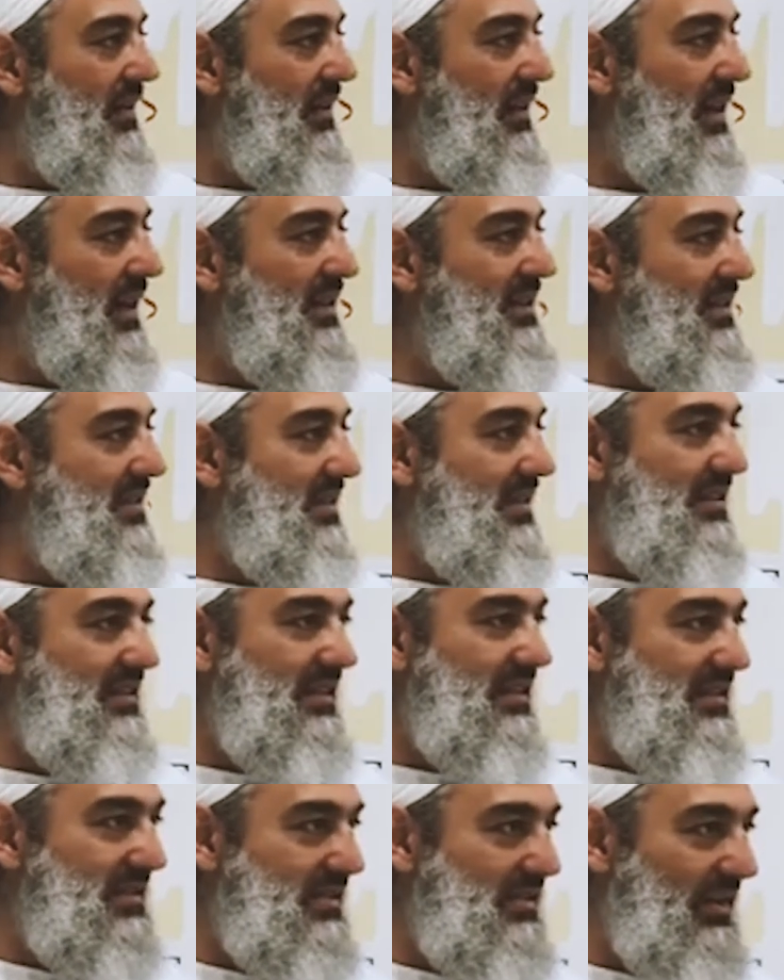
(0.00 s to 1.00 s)
How do you think
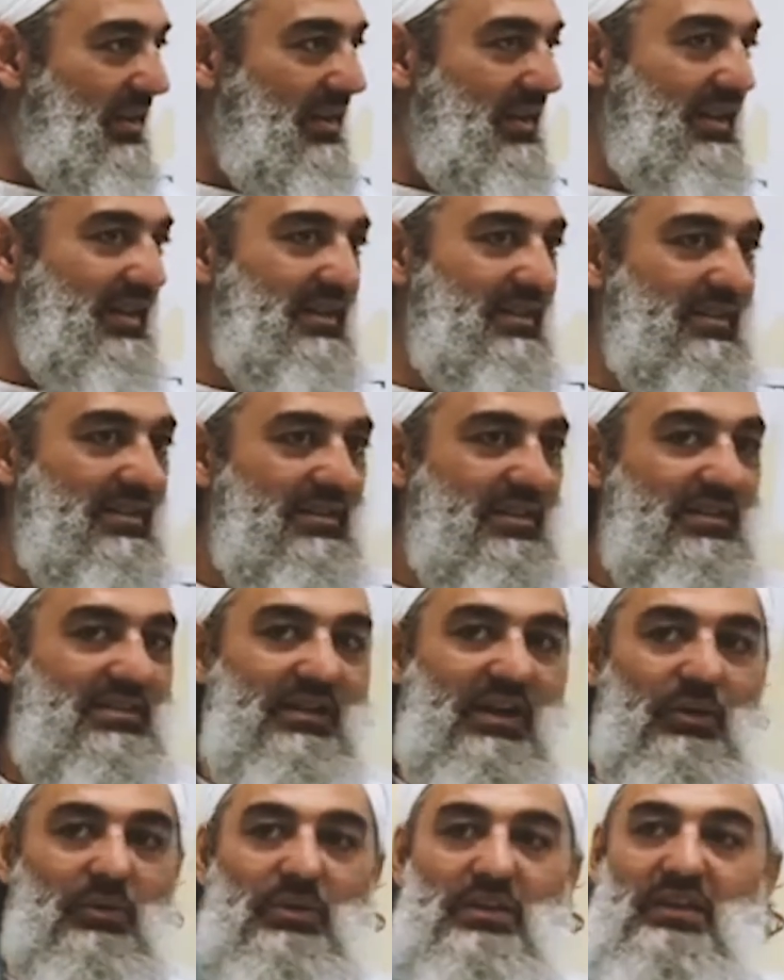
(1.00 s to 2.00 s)
these Salihin and these
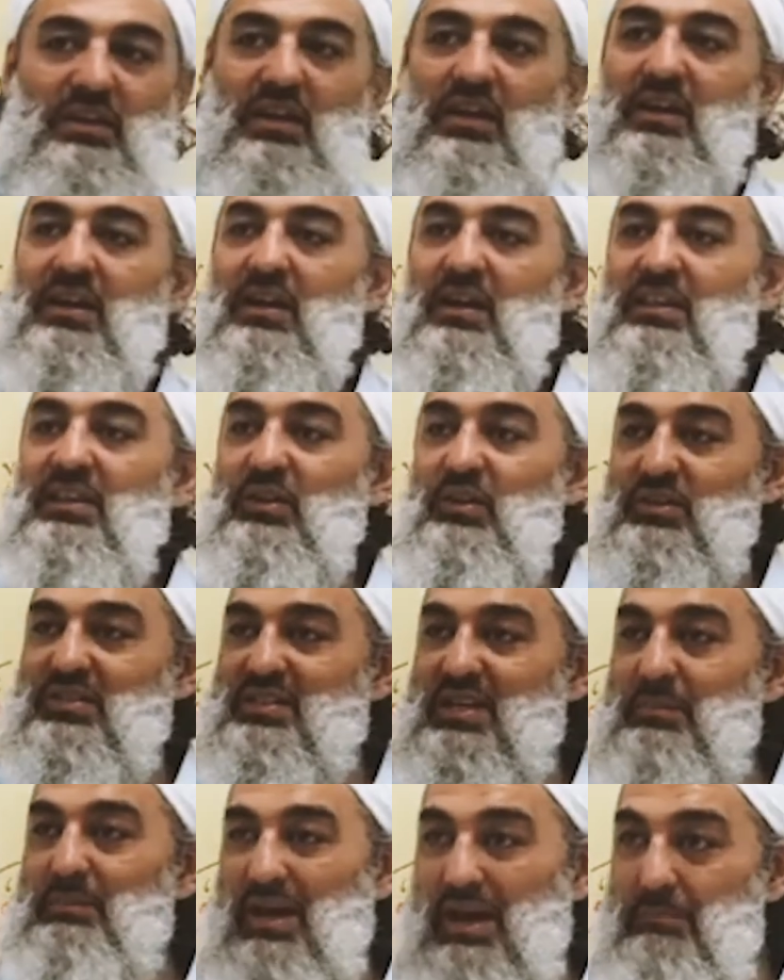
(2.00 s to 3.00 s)
awliya, there were
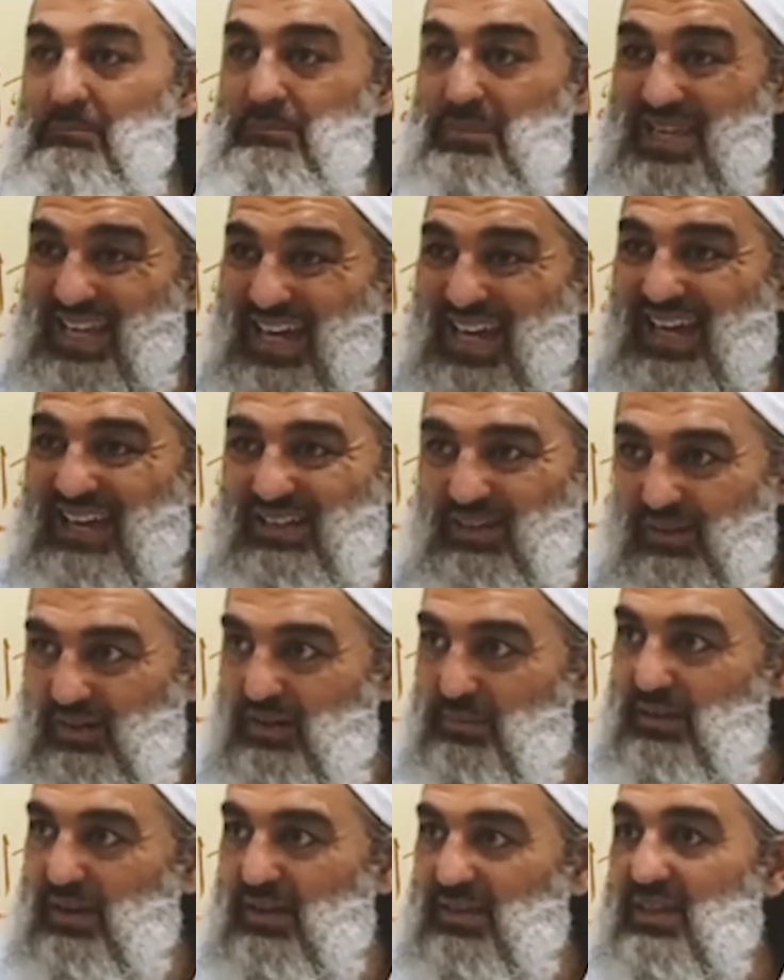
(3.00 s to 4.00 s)
some Anbiya, don't
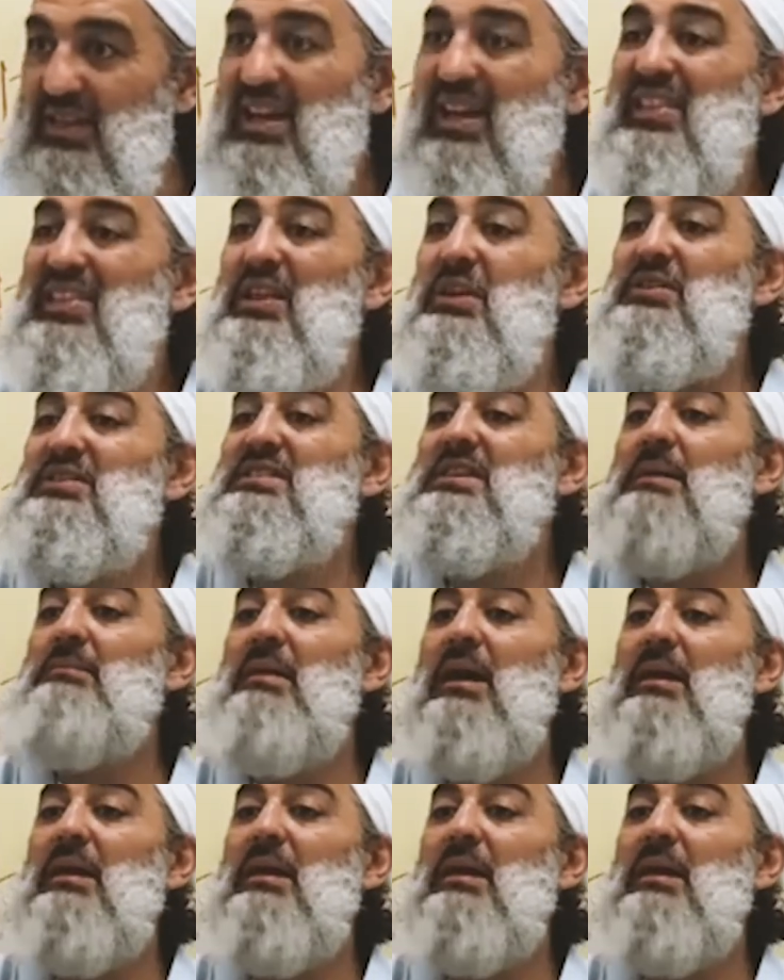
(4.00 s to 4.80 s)
worry about that. There were some